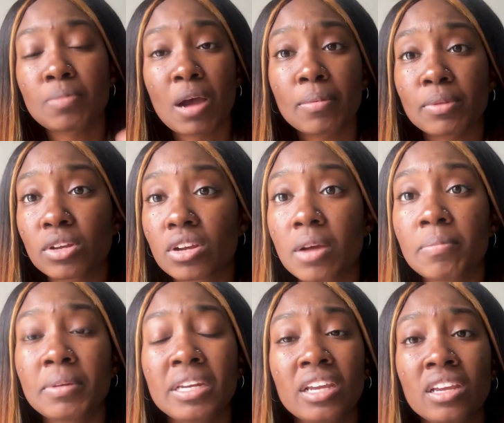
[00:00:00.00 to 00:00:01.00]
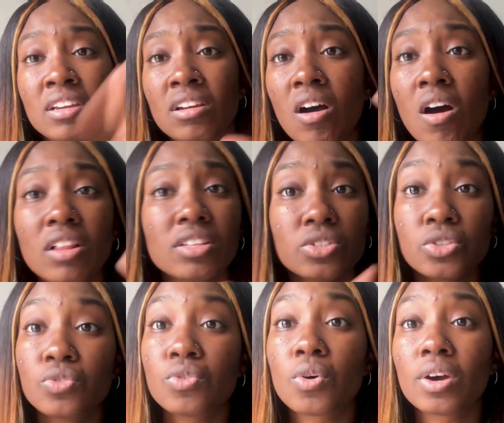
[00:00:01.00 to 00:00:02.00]
popular company, all in
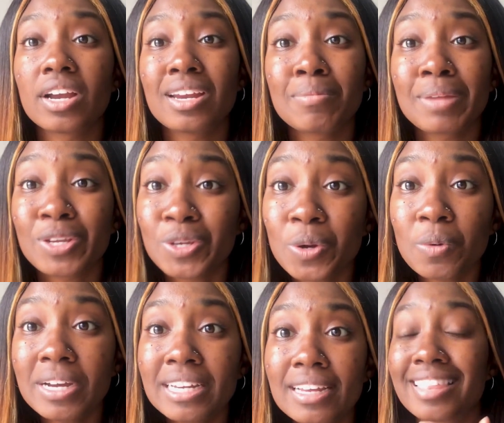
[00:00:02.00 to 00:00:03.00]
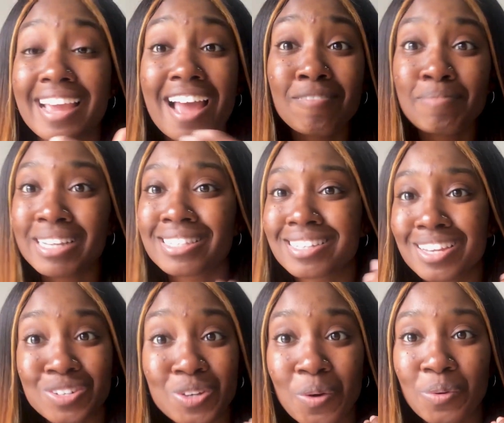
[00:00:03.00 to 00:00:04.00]
Sephora, and I'm like, you know what, they have my
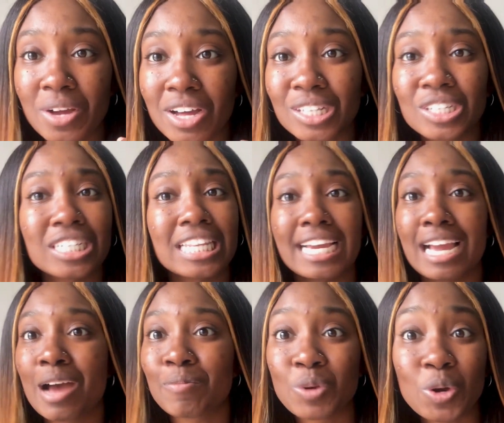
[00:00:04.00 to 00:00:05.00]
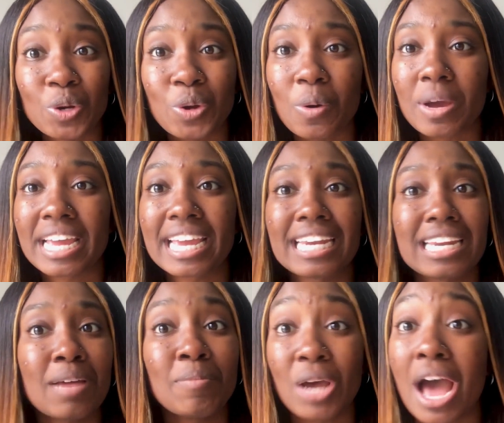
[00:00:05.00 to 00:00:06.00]
skin tone color, like I'm gonna go ahead and
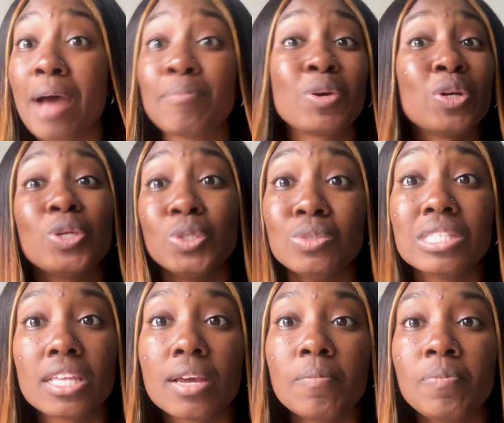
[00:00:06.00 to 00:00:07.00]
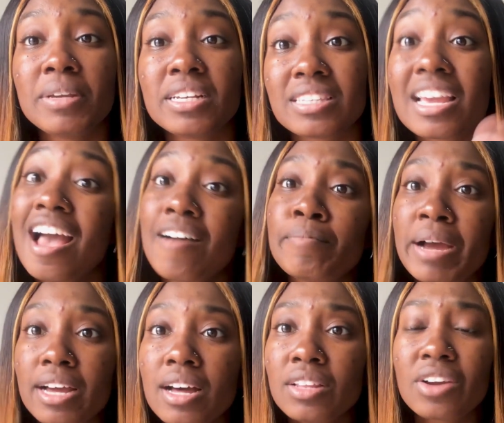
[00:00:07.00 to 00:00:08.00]
I'm gonna use them because they have my
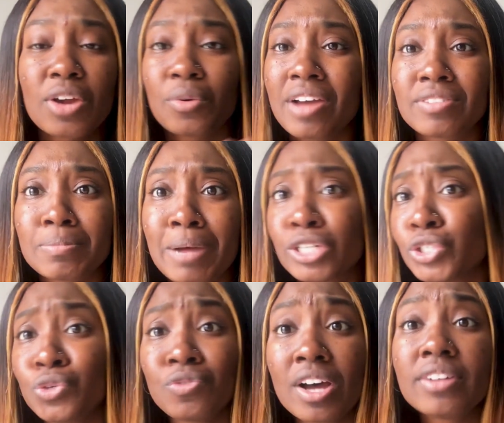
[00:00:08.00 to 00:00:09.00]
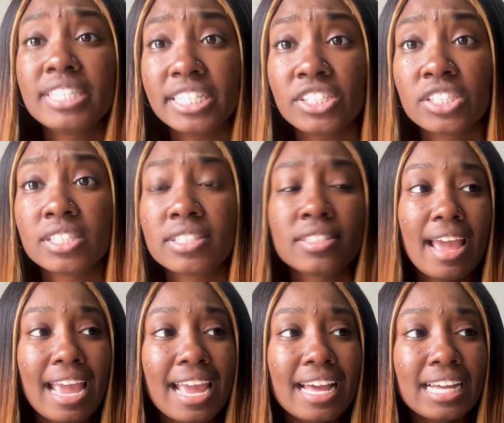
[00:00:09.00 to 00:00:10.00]
color. I don't have to buy two foundations.
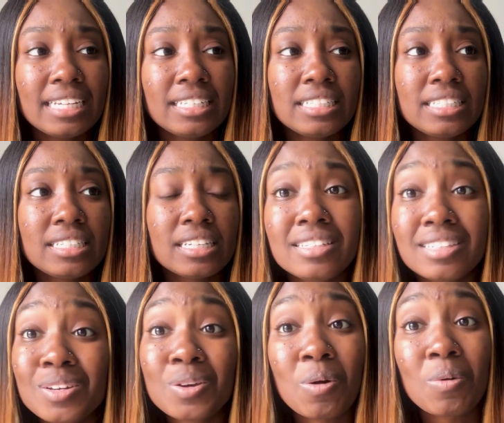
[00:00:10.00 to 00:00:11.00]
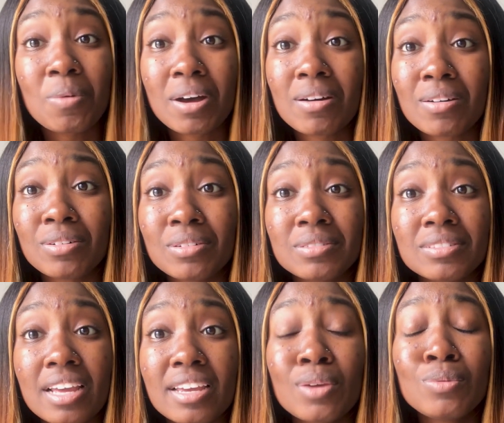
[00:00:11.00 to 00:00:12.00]
And it didn't go well.
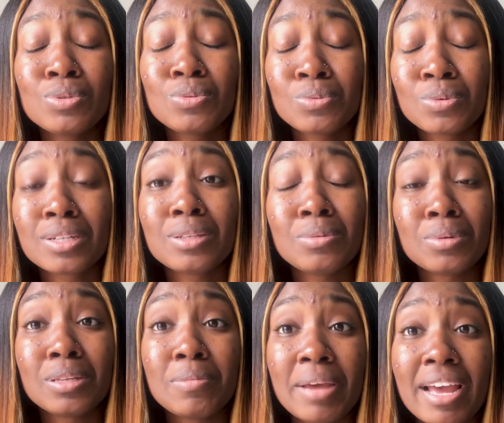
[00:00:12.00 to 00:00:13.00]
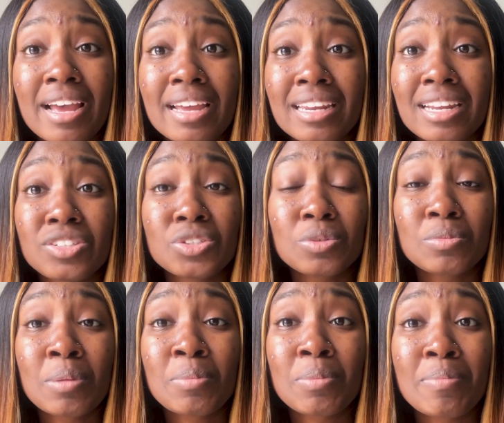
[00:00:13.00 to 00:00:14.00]
Like, it was really, really bad, and I just
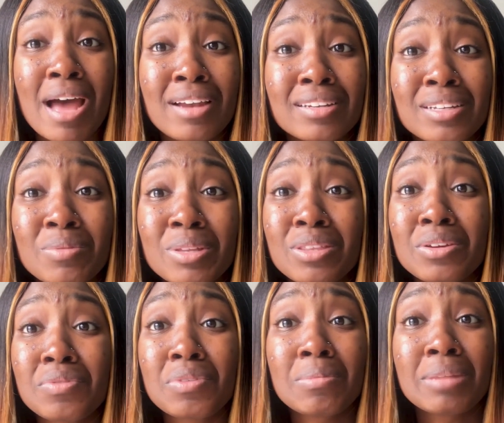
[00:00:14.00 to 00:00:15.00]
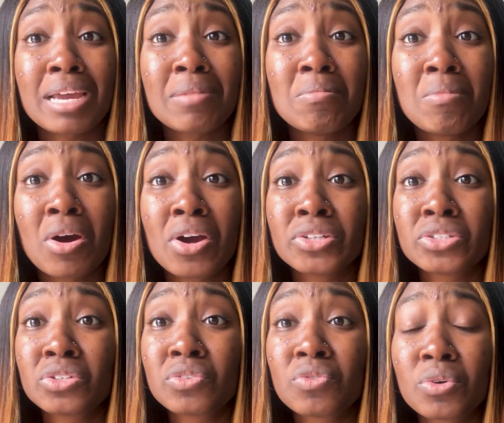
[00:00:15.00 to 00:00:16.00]
remember battling with it from like March
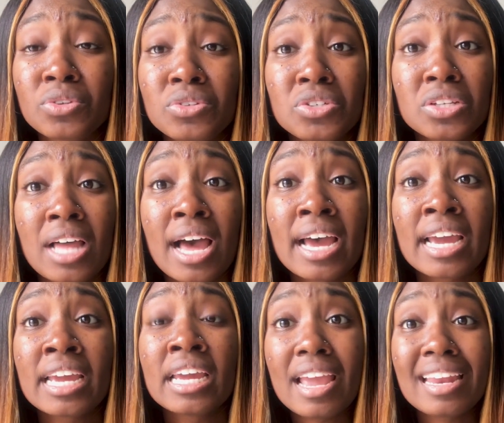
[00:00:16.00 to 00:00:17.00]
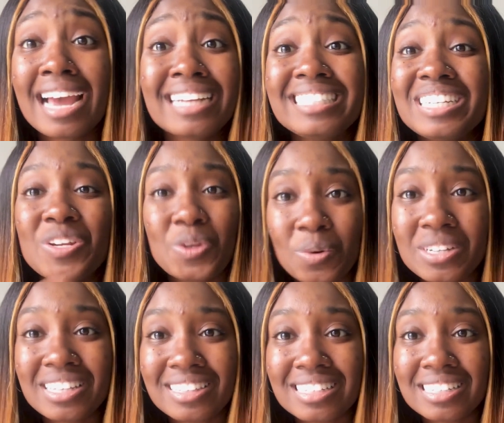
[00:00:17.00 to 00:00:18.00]
to 4th of July, and I didn't
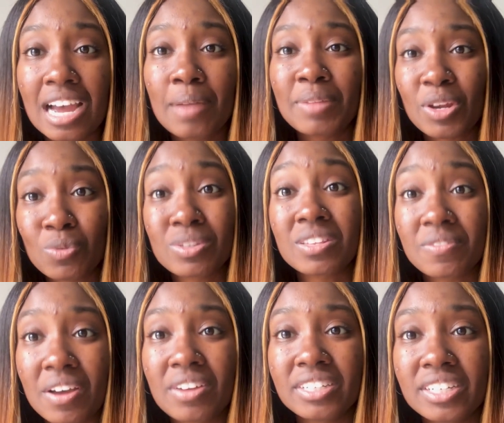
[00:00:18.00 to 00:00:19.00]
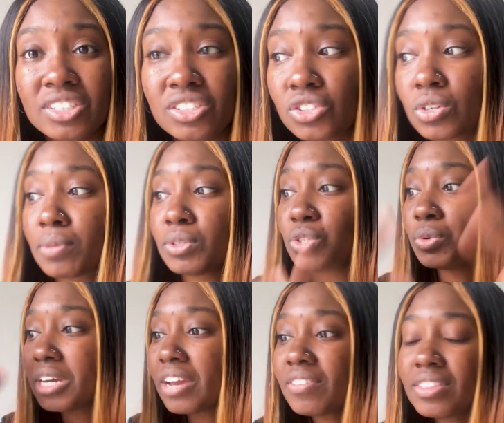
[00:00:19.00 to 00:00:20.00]
notice at the time that it was the foundation. So I was
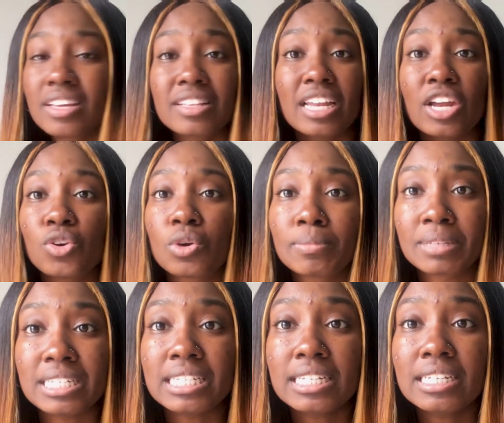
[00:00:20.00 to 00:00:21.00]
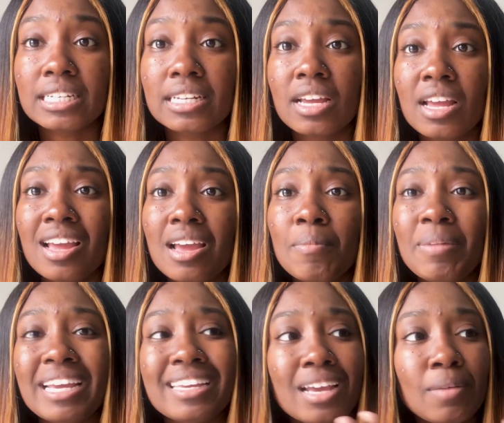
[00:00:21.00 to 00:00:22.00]
doing everything that I normally did, but
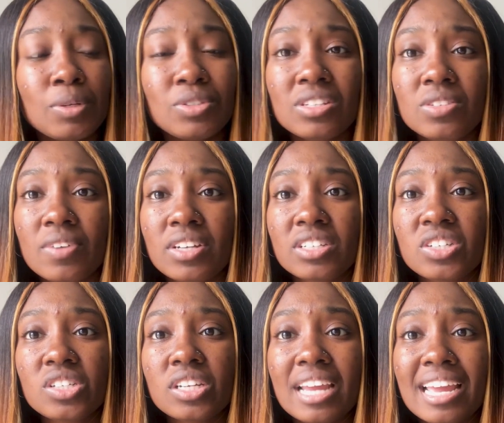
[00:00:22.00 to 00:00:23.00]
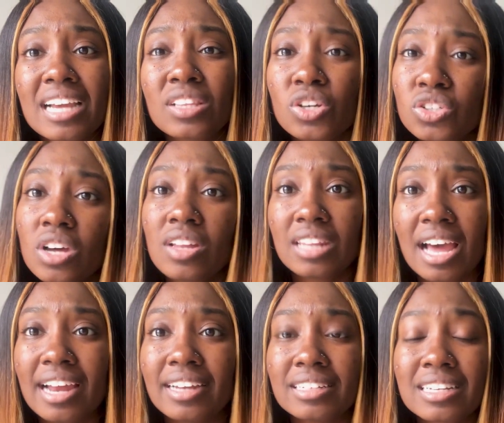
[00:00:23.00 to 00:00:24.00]
I kept using this foundation, and I looked
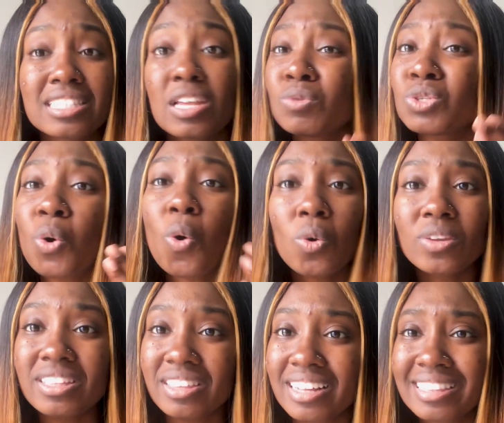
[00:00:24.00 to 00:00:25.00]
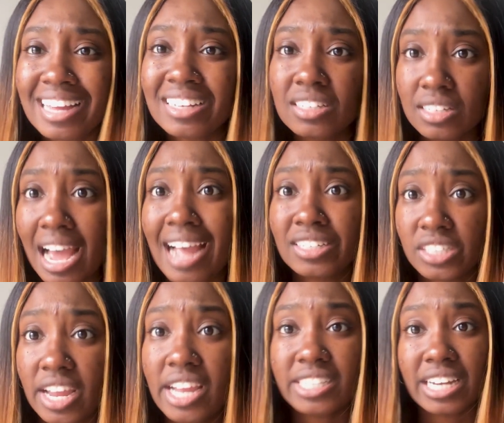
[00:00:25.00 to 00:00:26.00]
online because that was the only thing that I
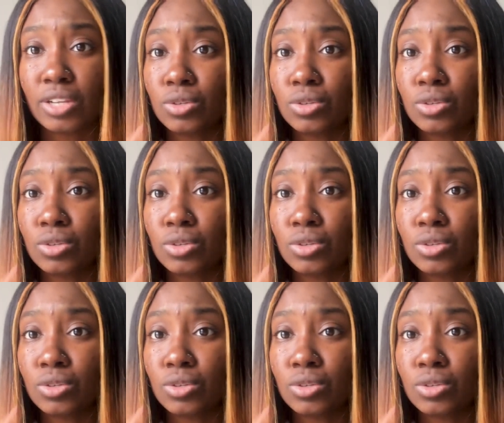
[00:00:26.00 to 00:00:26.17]
changed. I